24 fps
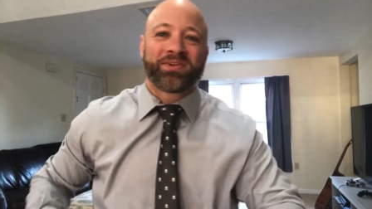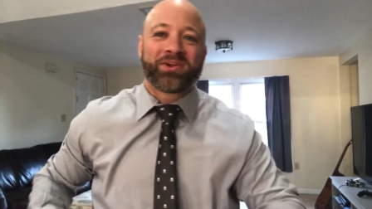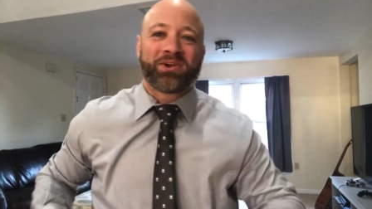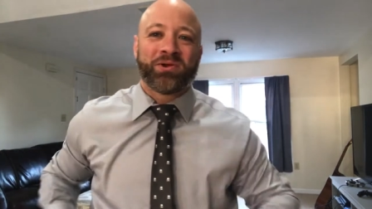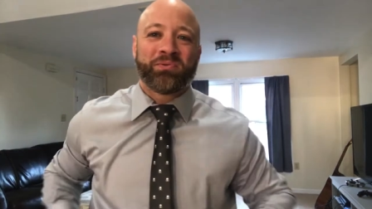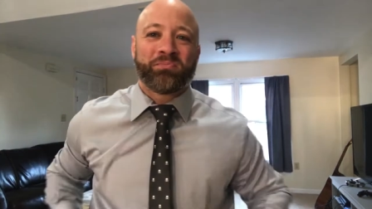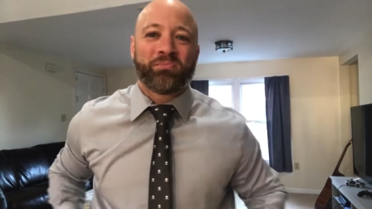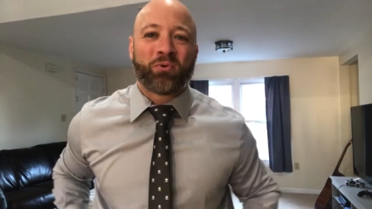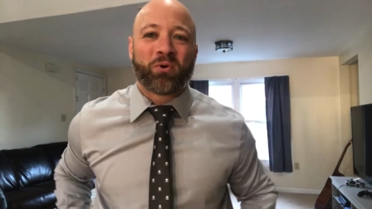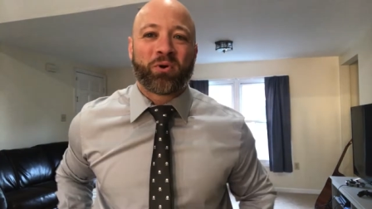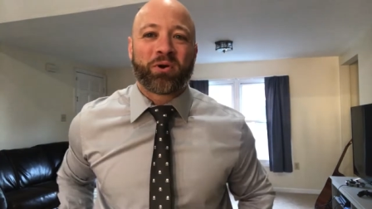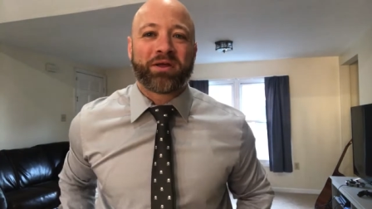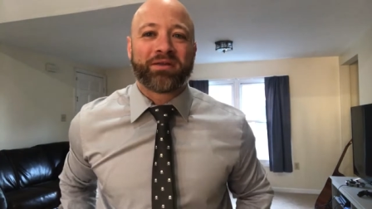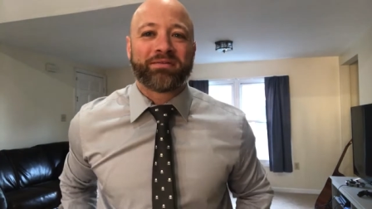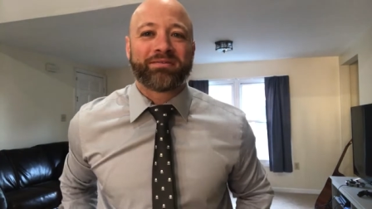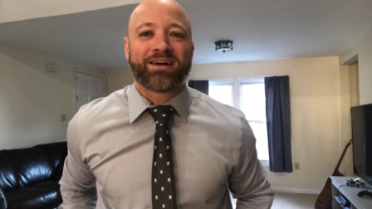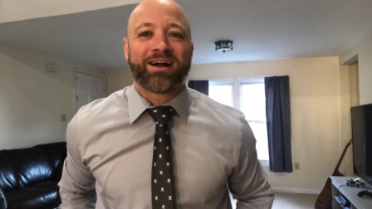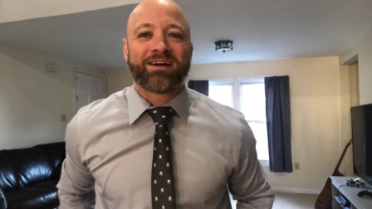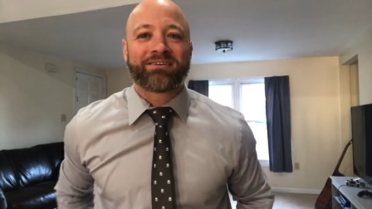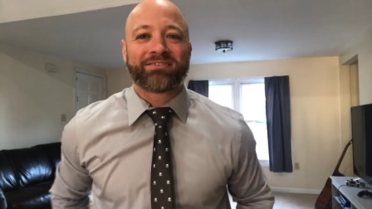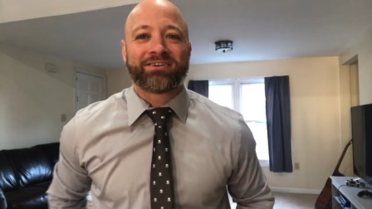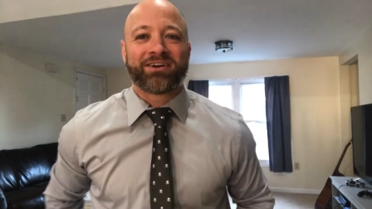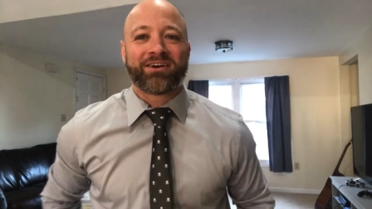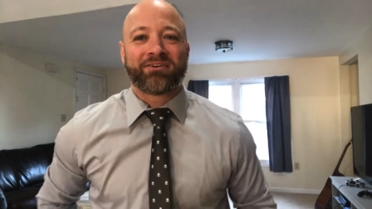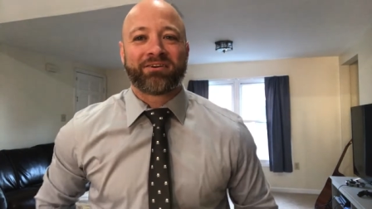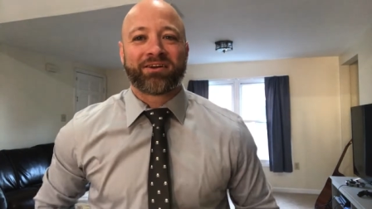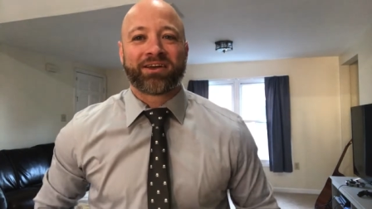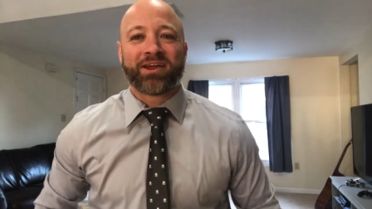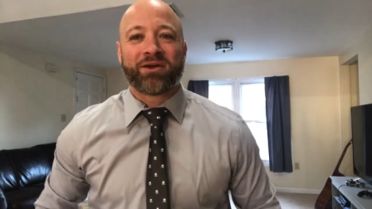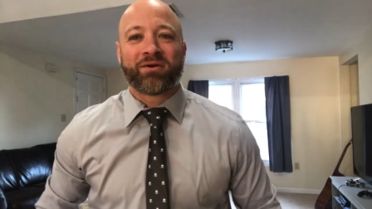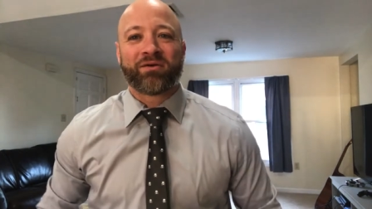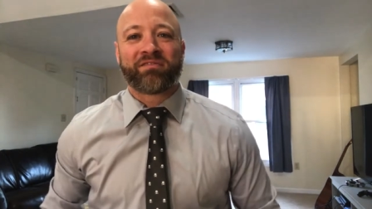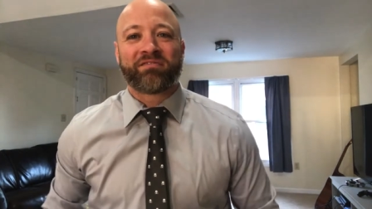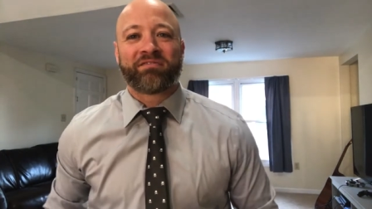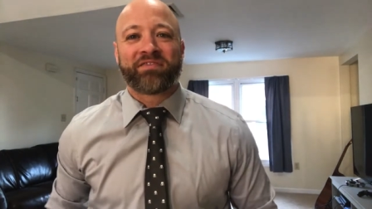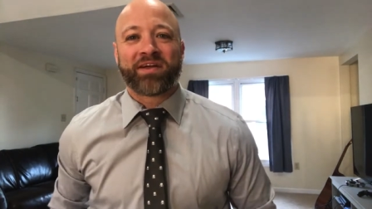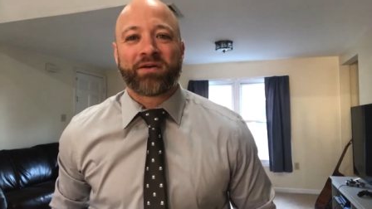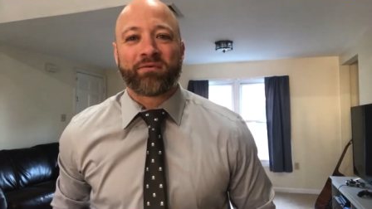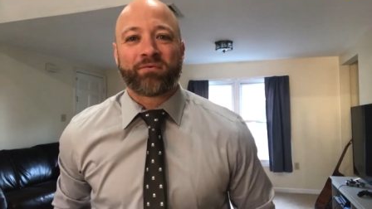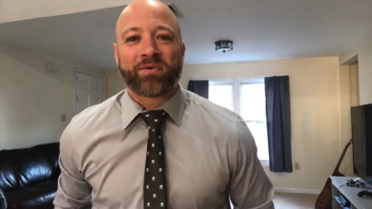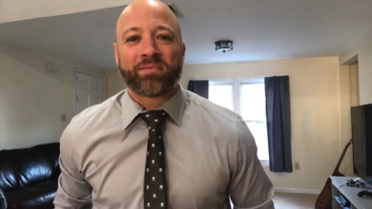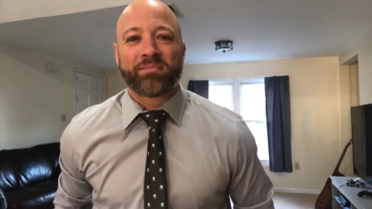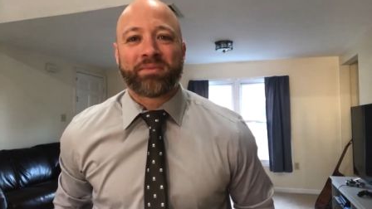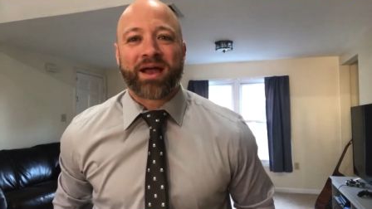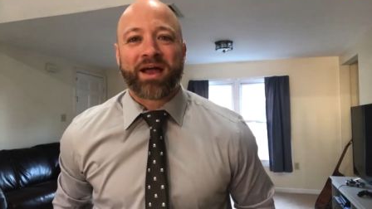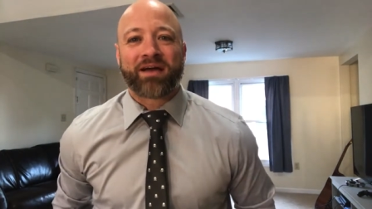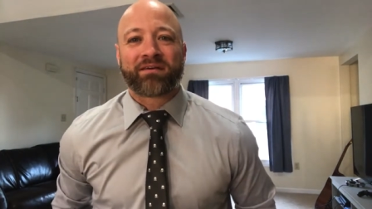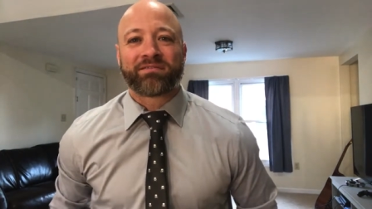Good morning, Dr. Eric here at
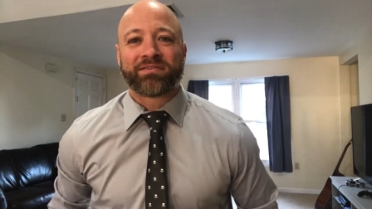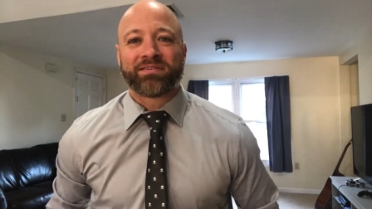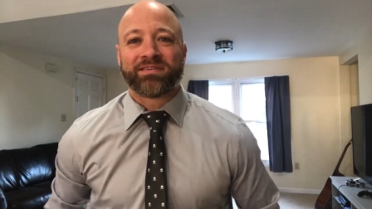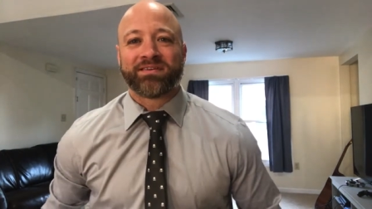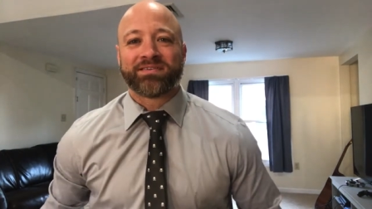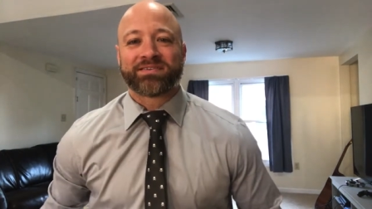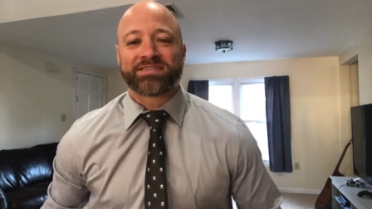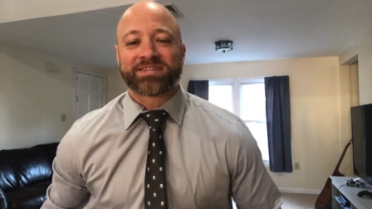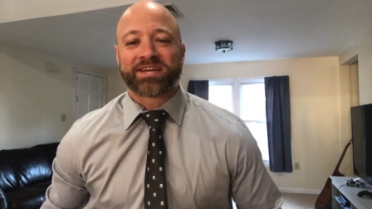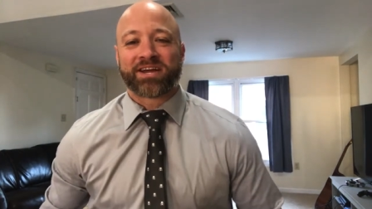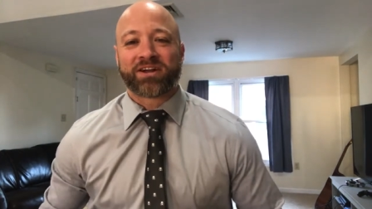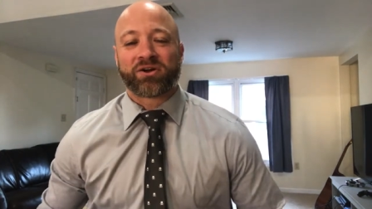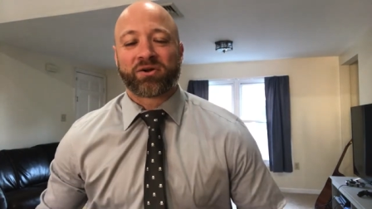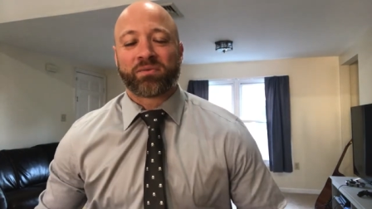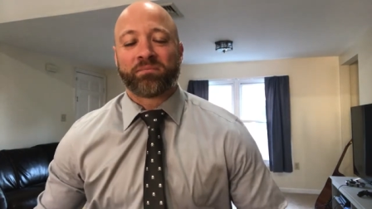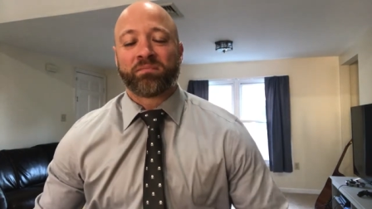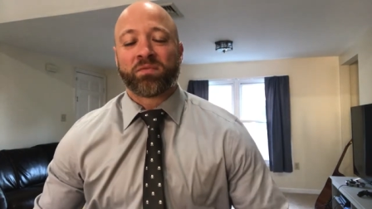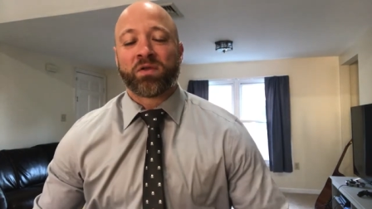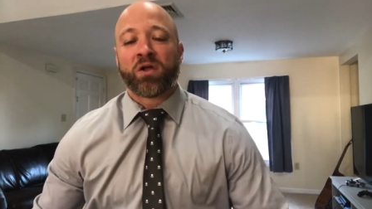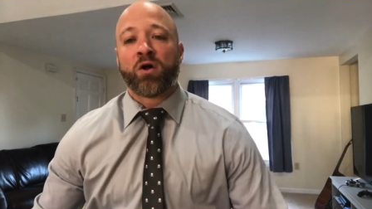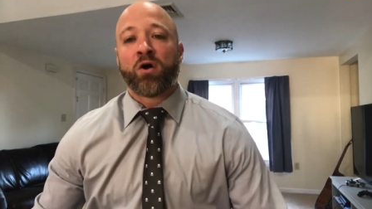Fanwood Back Relief Center,